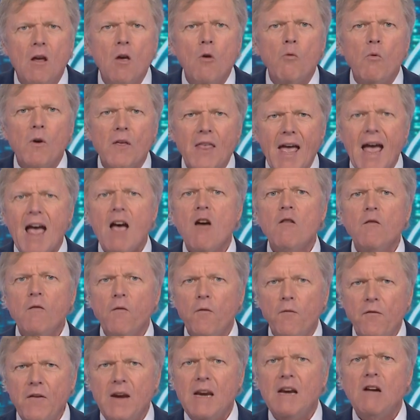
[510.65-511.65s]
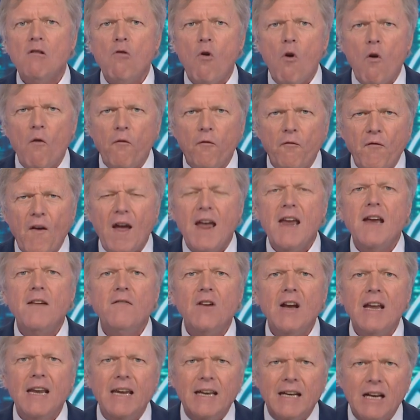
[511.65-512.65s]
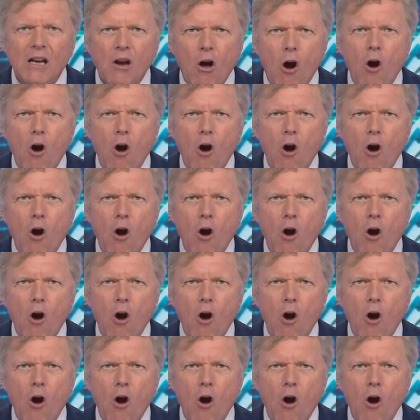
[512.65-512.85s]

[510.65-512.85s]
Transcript: without fear or favour in an